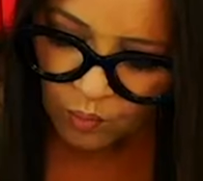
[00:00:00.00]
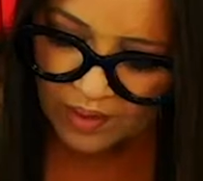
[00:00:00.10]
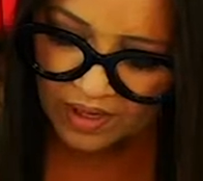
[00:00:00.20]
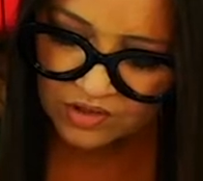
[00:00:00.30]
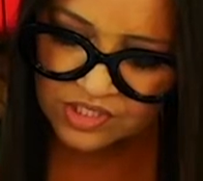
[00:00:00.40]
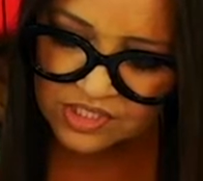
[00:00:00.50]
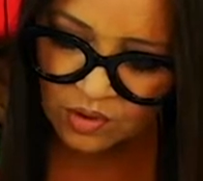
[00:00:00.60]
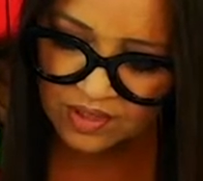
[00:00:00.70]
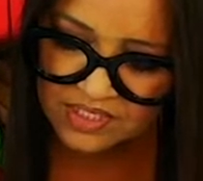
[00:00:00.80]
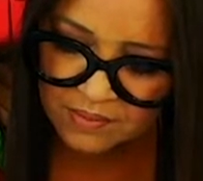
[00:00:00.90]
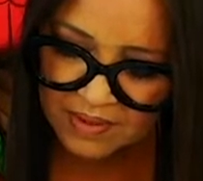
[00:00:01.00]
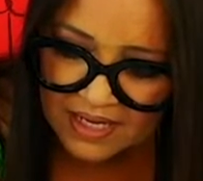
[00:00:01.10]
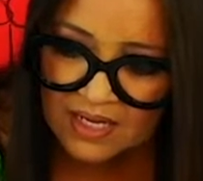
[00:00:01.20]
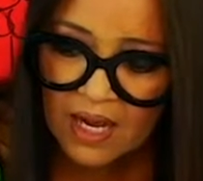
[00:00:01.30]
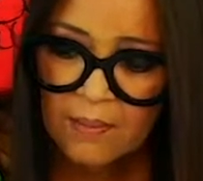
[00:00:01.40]
We are just going to
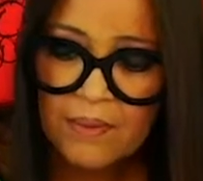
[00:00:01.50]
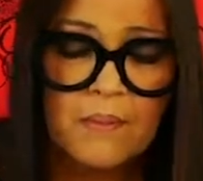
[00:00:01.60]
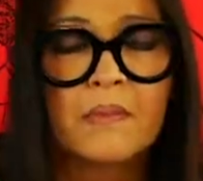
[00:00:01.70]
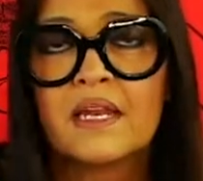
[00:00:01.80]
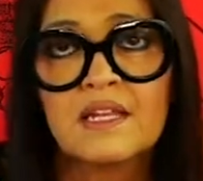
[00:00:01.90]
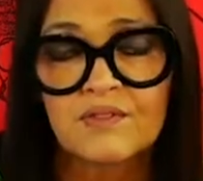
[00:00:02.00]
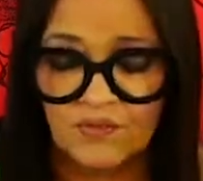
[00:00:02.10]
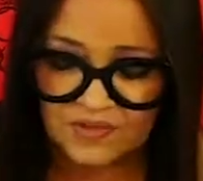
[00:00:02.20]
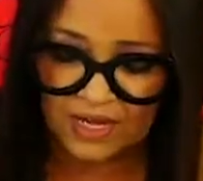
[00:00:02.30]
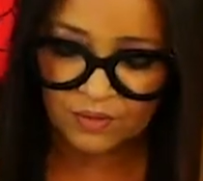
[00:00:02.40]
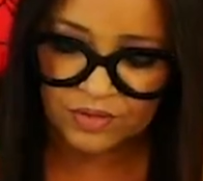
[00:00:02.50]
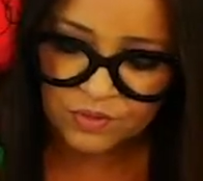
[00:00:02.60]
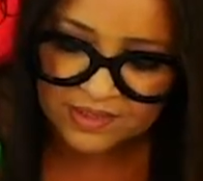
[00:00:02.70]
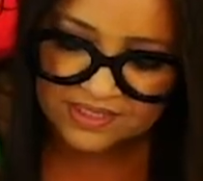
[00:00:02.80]
make up many of the flowers we